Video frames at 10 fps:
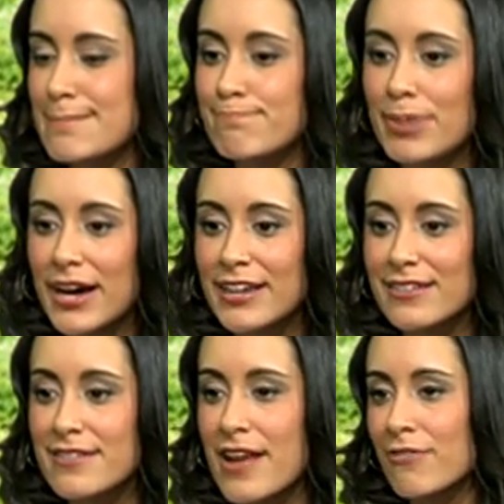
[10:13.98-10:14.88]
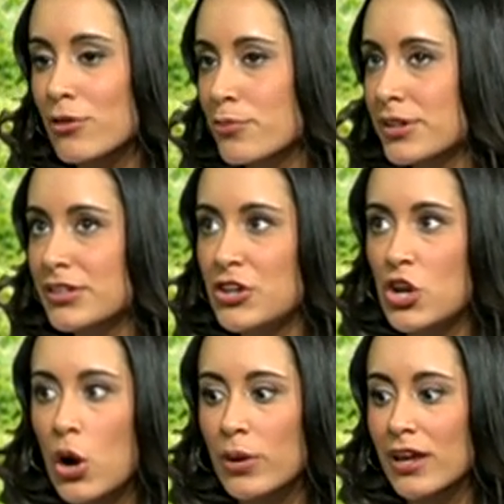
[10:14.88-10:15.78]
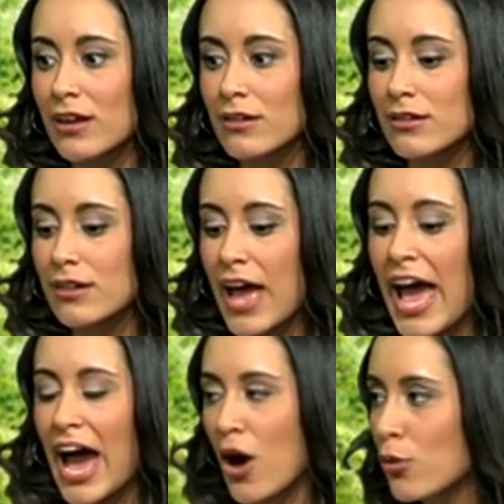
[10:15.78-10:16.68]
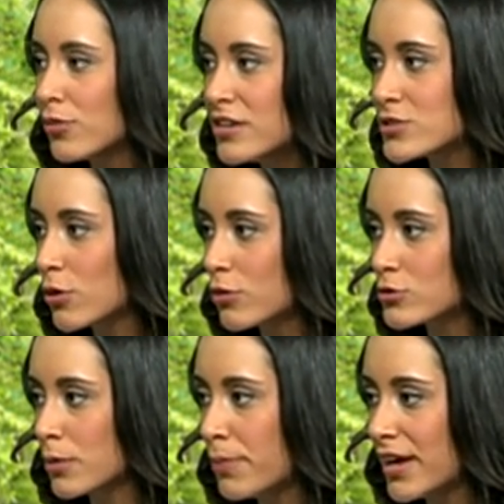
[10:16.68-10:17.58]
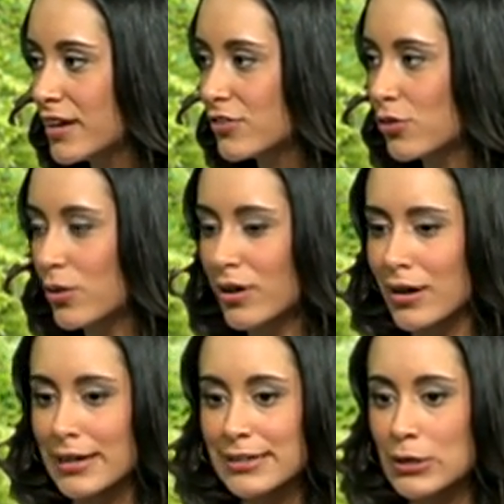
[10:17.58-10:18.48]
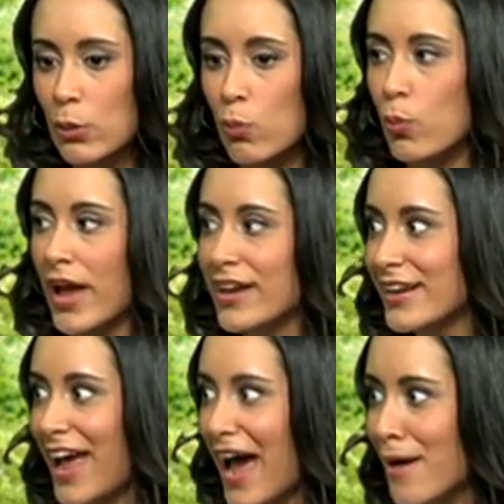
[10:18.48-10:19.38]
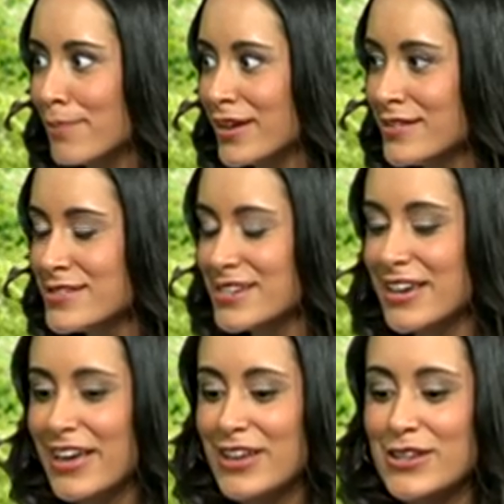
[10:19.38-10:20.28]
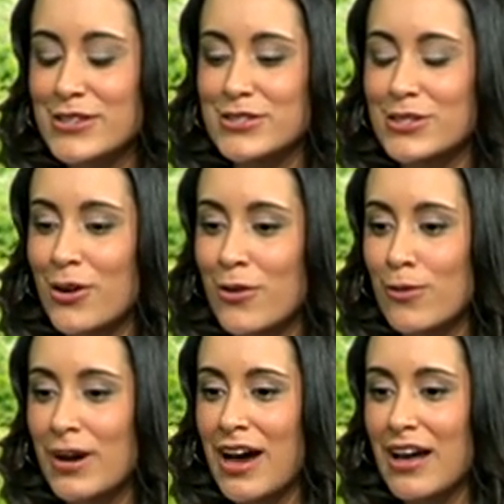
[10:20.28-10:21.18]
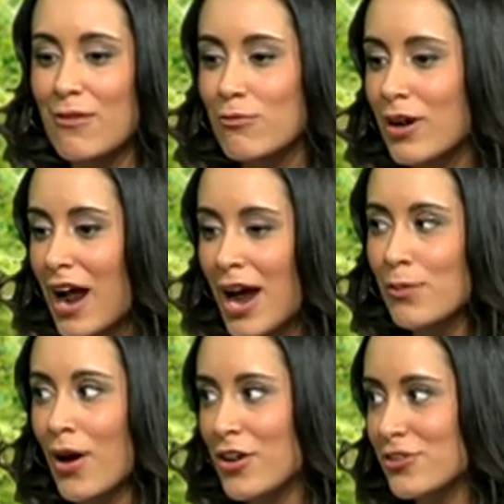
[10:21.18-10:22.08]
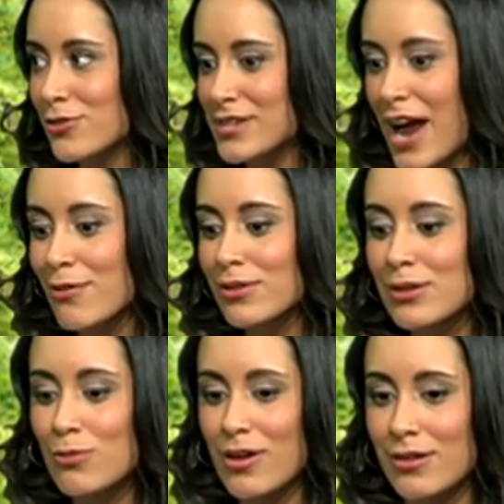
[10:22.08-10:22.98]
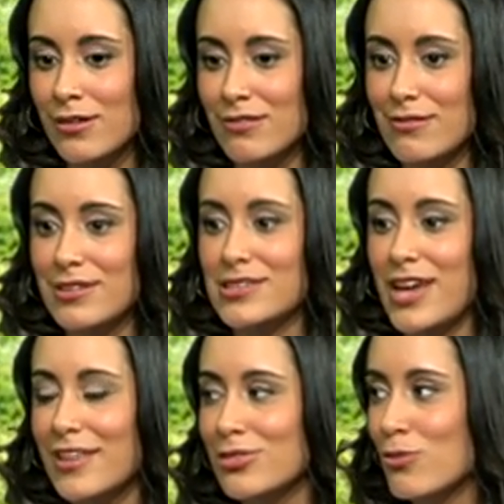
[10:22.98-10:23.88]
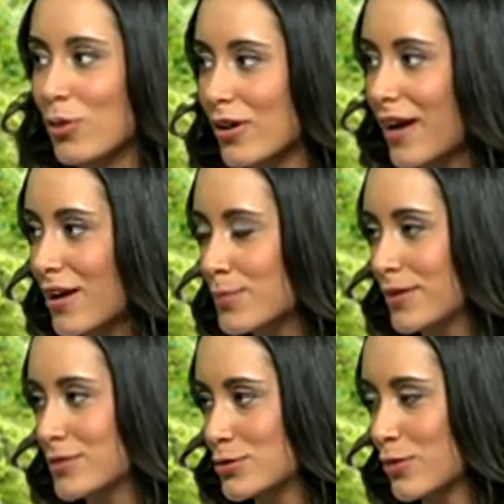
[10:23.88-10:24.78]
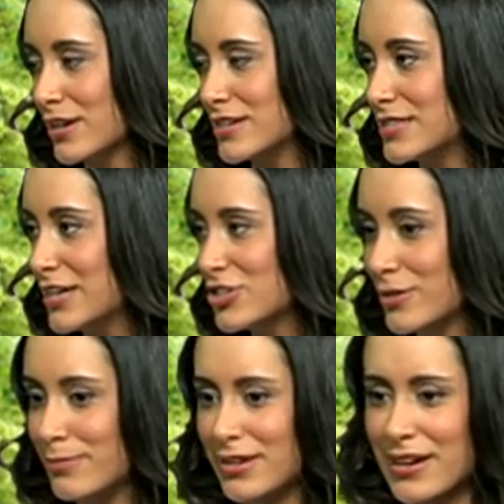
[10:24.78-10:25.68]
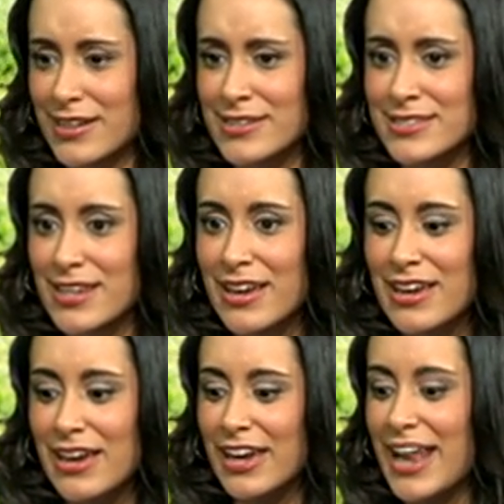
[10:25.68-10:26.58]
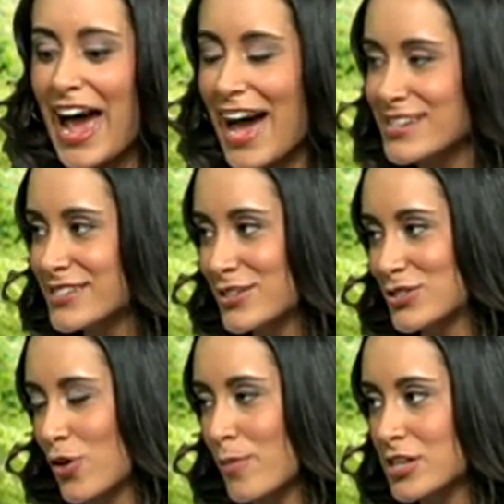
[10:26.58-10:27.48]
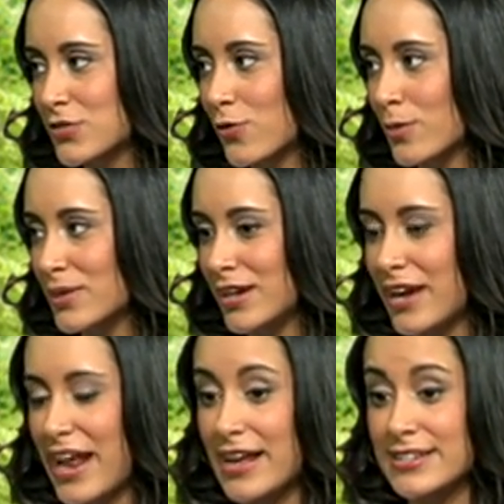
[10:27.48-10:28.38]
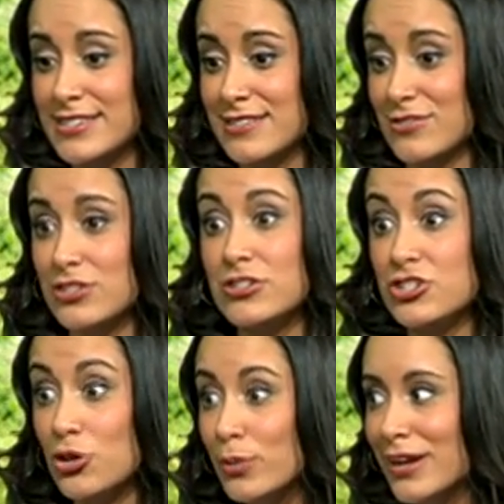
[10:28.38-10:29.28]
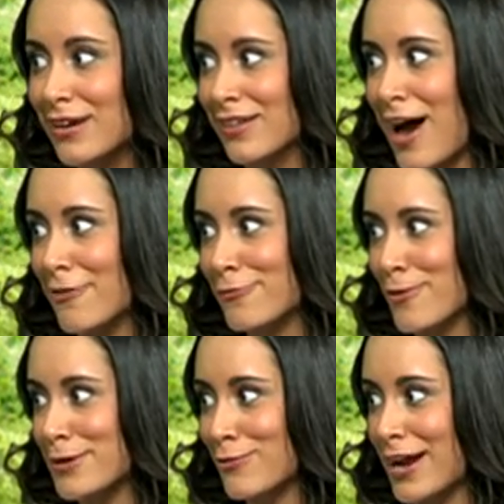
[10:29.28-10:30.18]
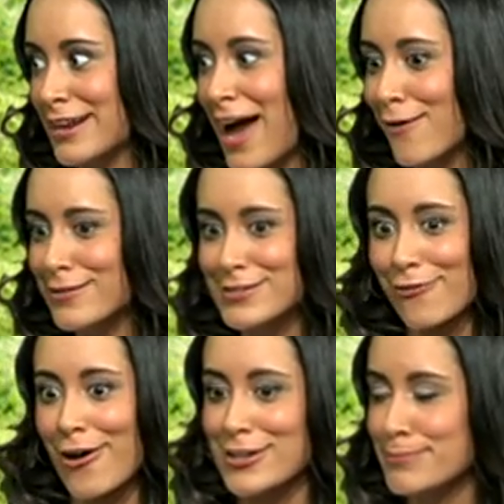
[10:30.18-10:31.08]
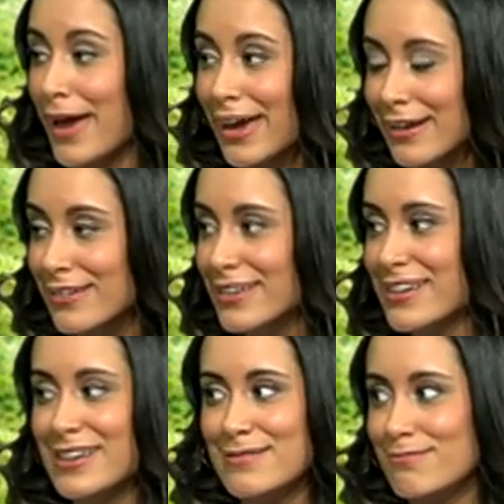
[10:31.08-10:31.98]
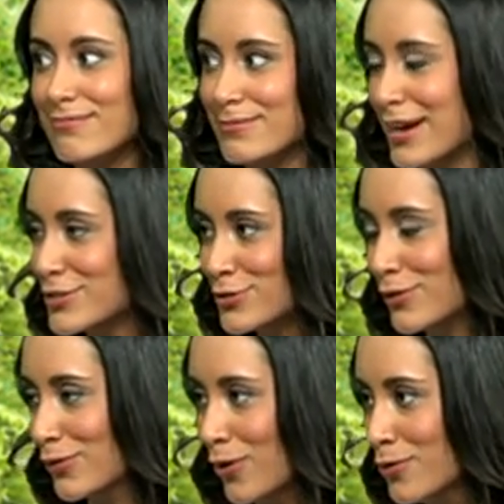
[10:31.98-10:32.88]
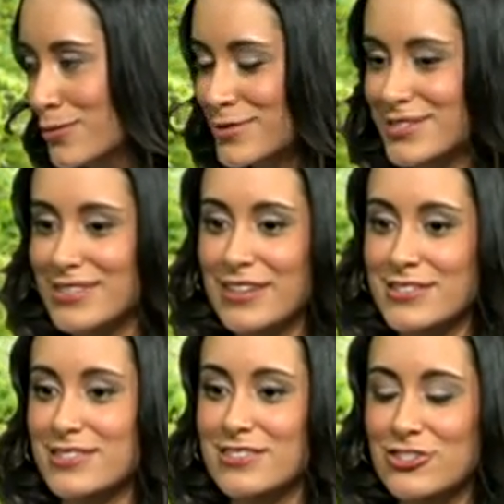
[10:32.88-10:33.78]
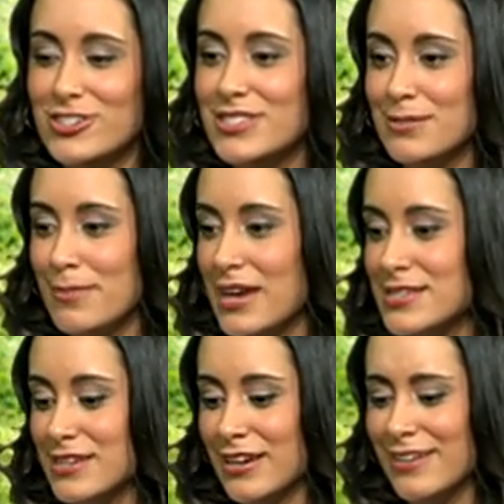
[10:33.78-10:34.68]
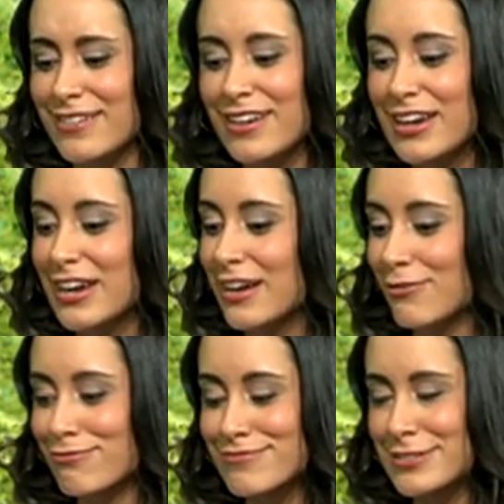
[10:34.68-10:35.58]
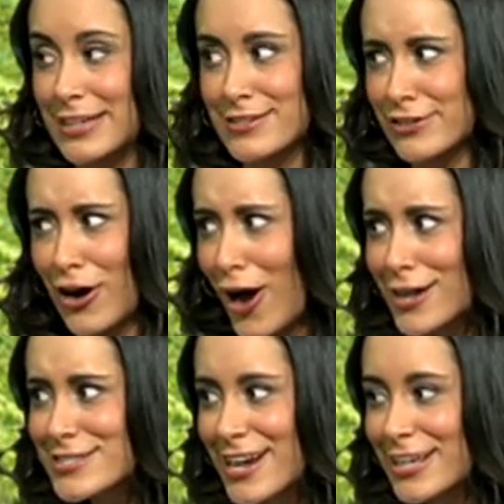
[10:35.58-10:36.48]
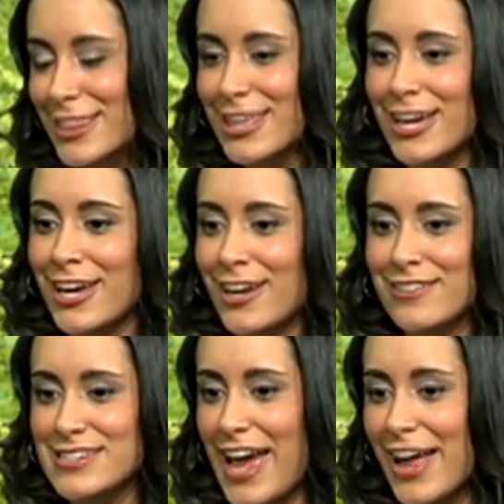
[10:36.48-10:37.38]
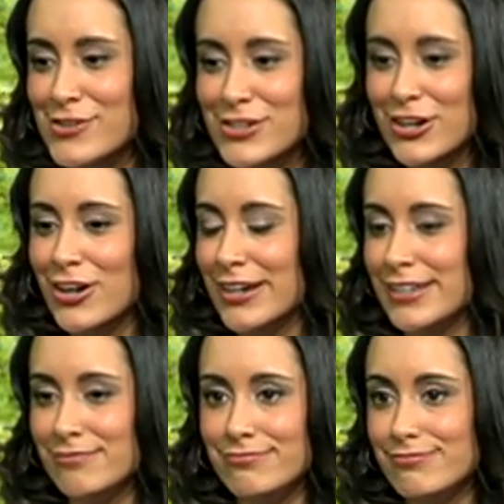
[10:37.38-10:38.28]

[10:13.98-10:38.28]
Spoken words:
but never really knowing how these girls were picked or when it happened. So what I want to do is I really want to get the word out about this organization because it has done so much for me. It's doing a lot for me right now as far as paying my student loans. It's just amazing, and it doesn't cost anything to enter, and